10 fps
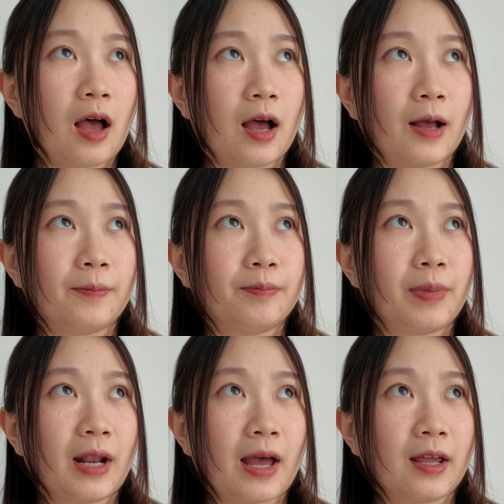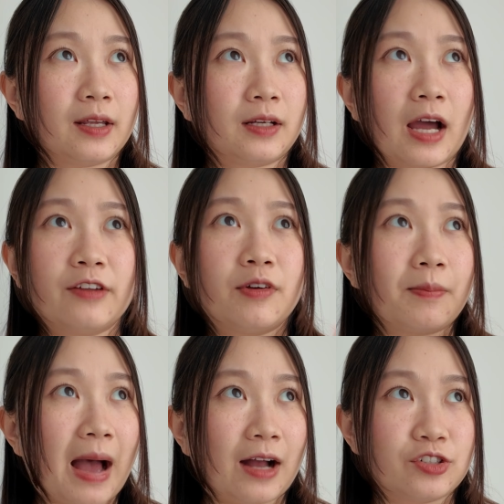but I kind of
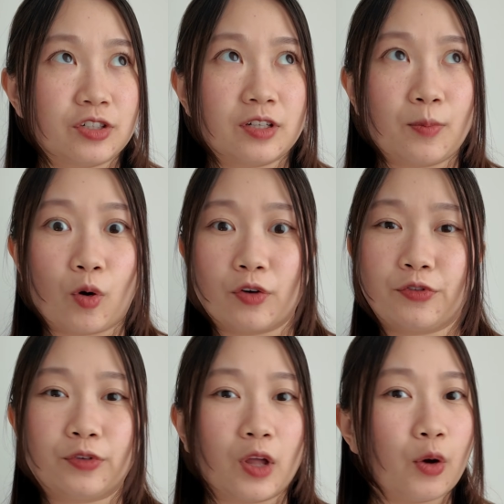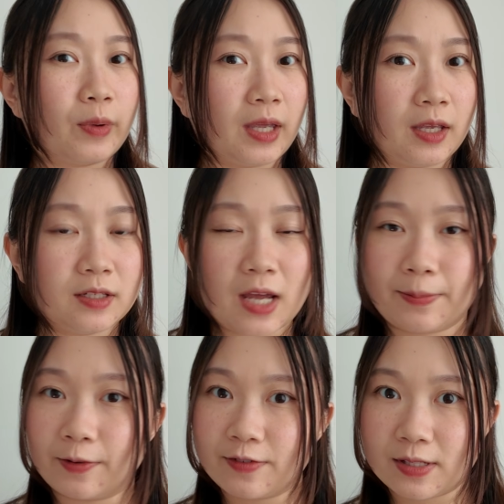imagined a more flowy
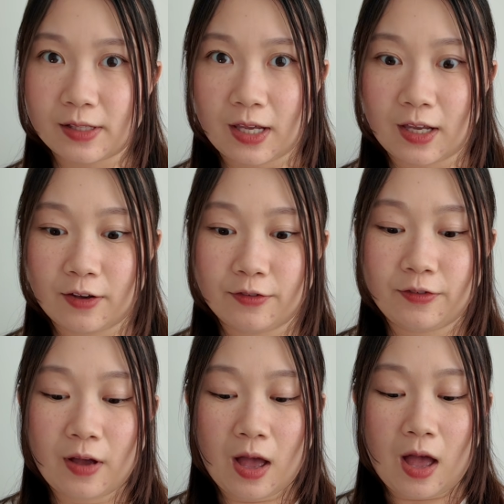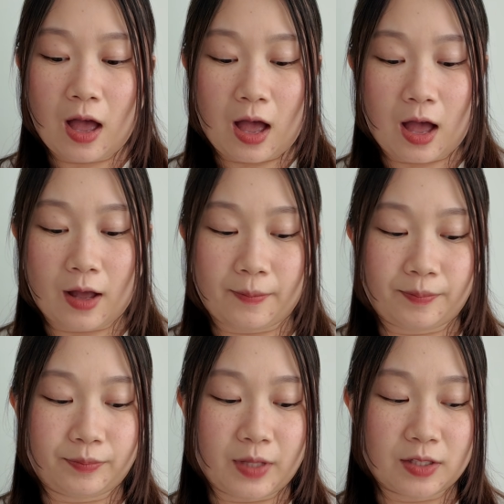type of sleeve.
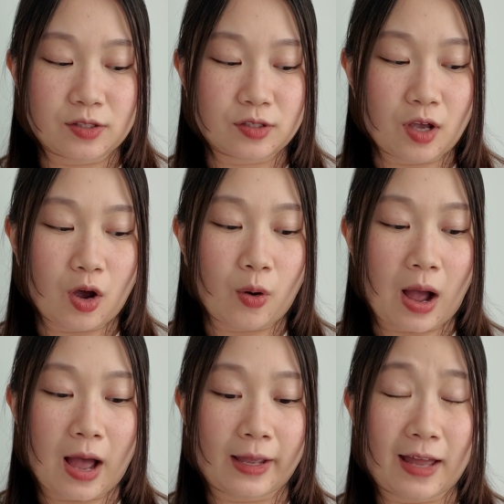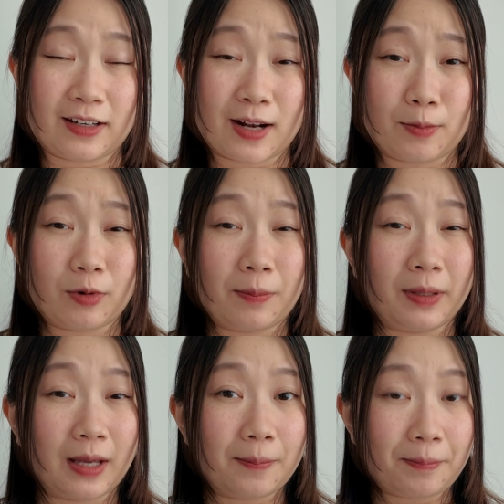And so I ended up
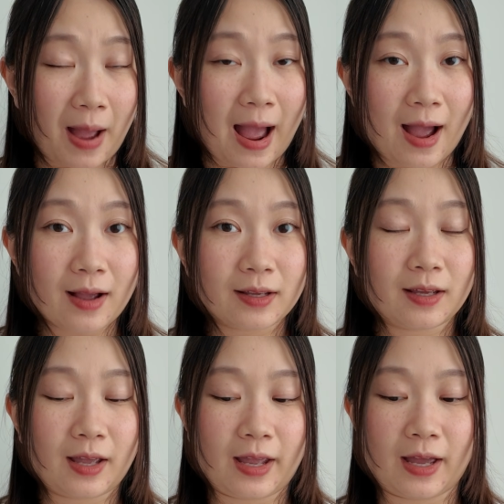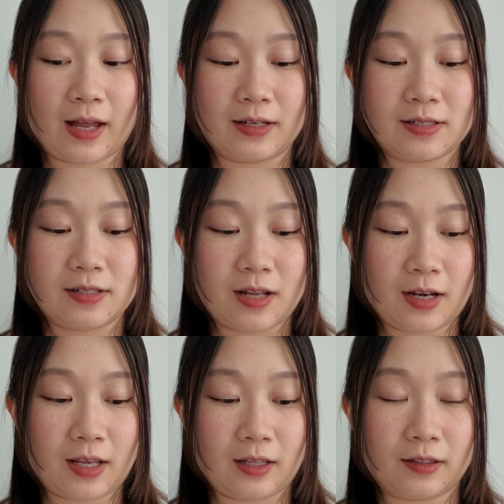ripping it back and
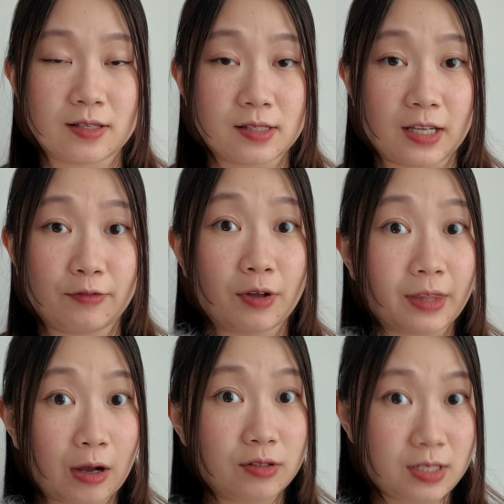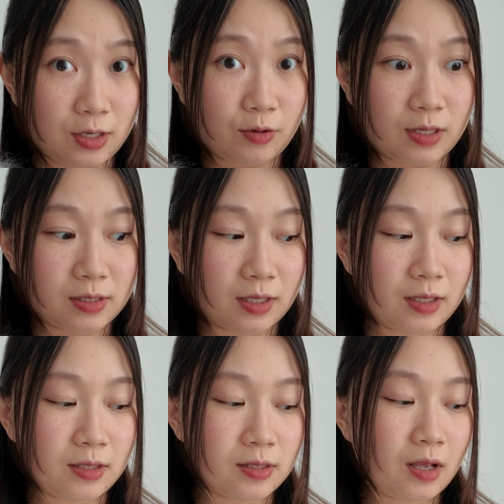knitting the sleeve without
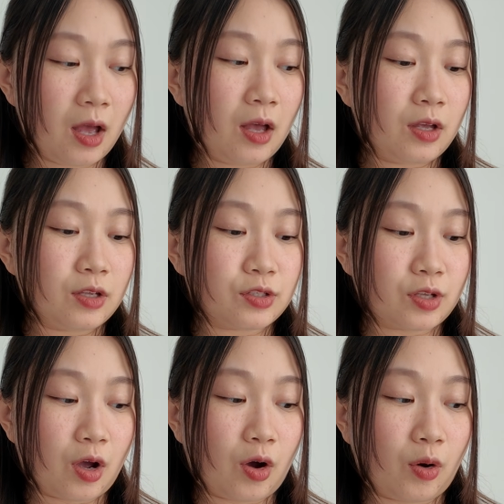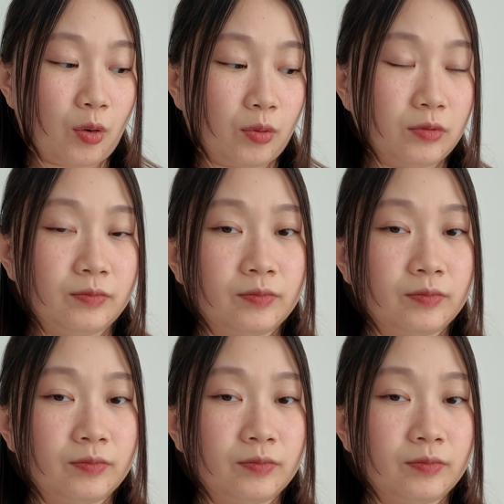decreases. So